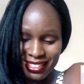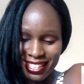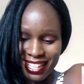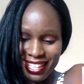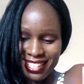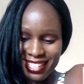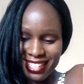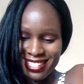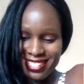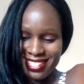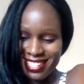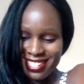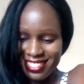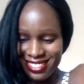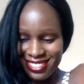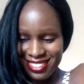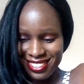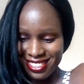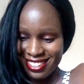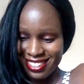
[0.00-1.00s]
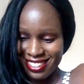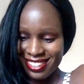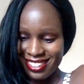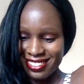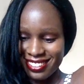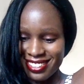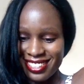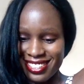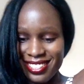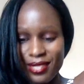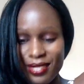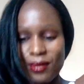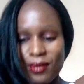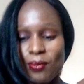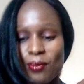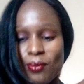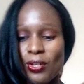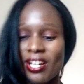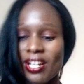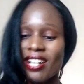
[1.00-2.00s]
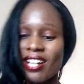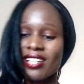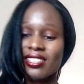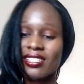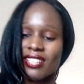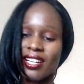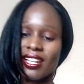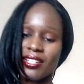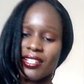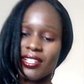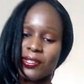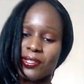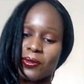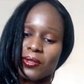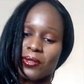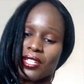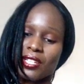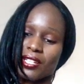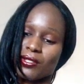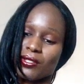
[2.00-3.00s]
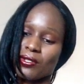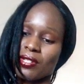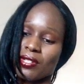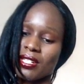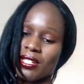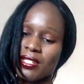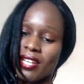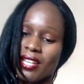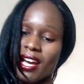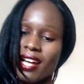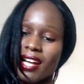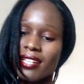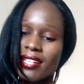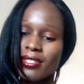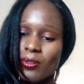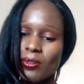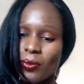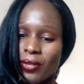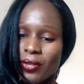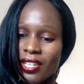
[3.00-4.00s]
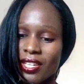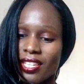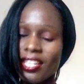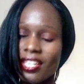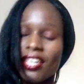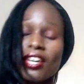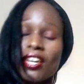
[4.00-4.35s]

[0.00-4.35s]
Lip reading: And here's the thing, right? My girls high school Eldoret has a way